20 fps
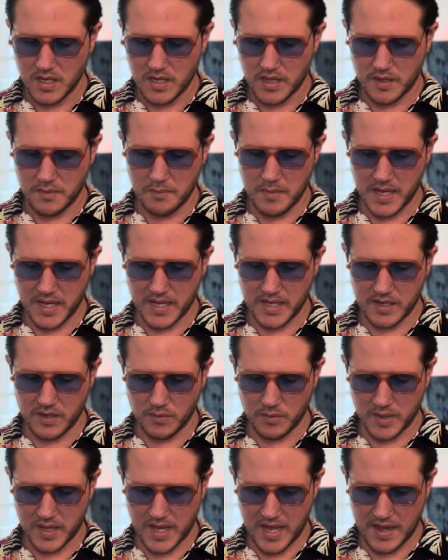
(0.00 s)
The mid,
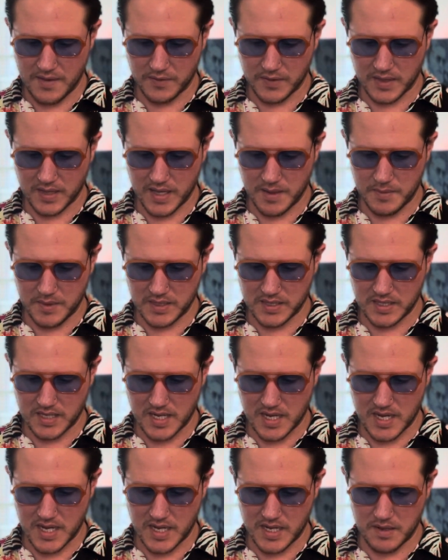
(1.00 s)
we have
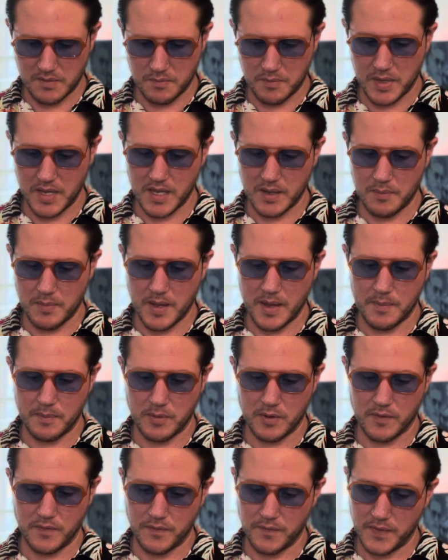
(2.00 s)
clementine, pink
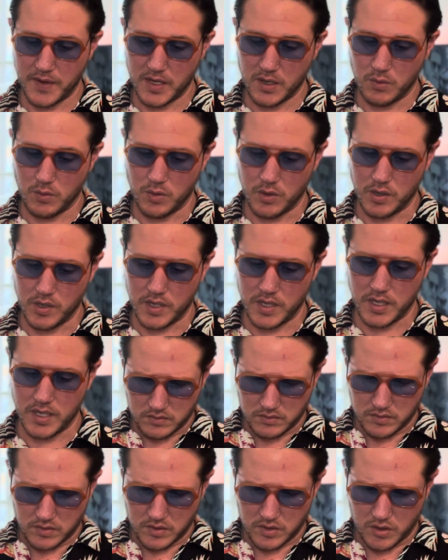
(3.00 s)
pepper, fig wood,
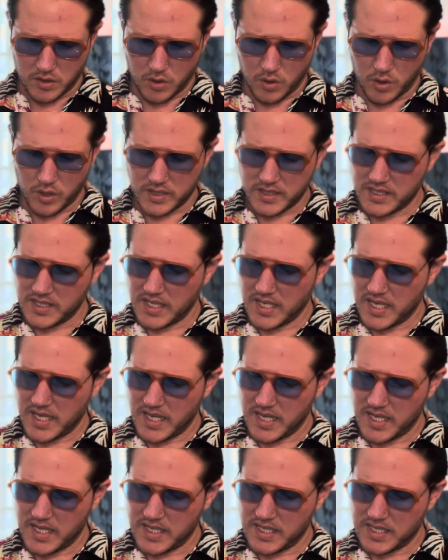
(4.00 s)

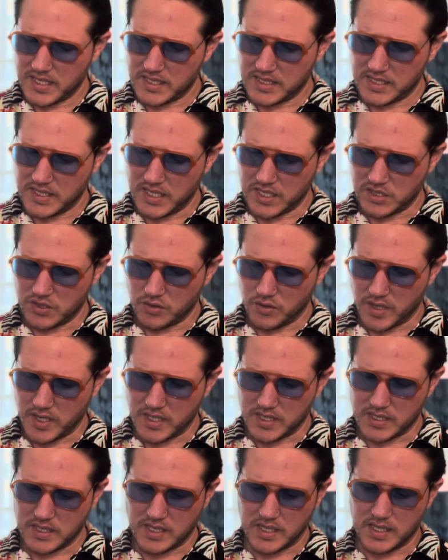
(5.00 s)
Corsican
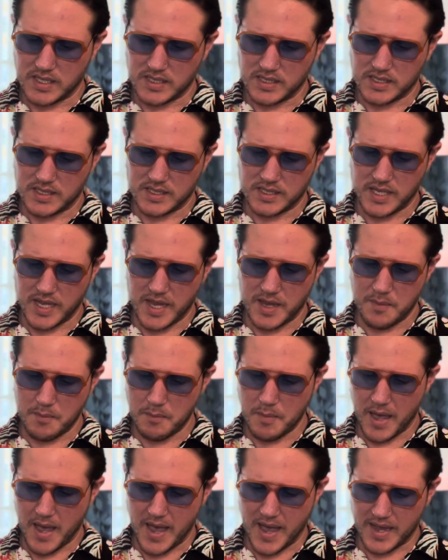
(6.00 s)
citrus,
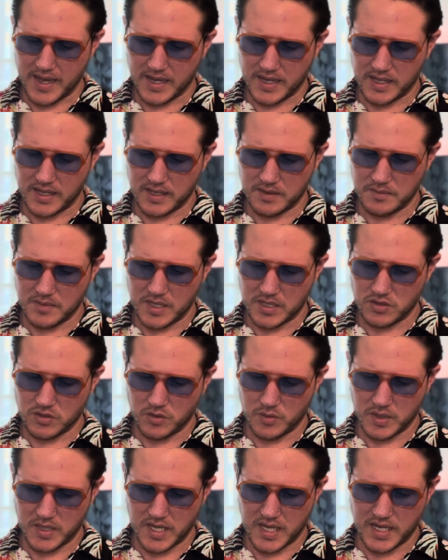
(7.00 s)
sambac, not sure
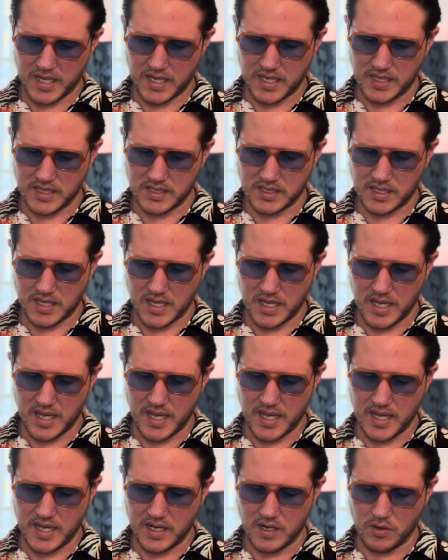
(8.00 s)
what that is,
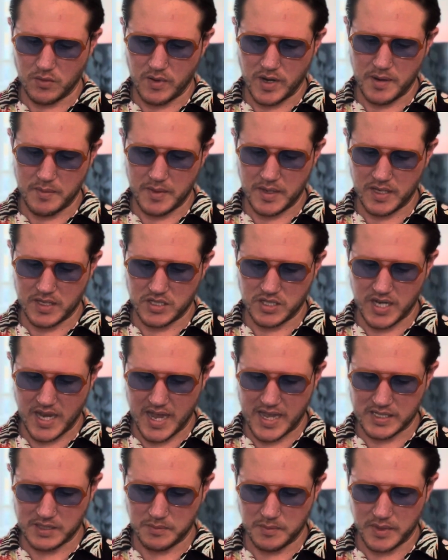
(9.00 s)
and Arabian
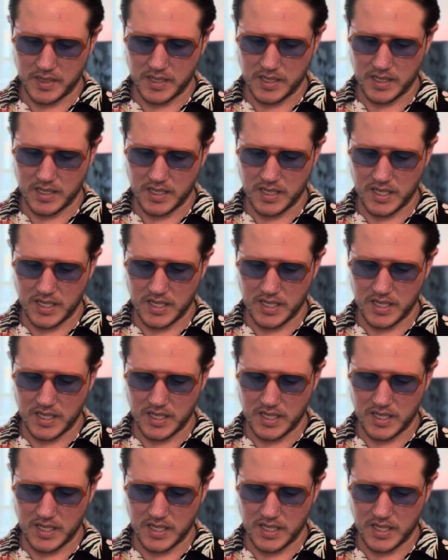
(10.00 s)
jasmine.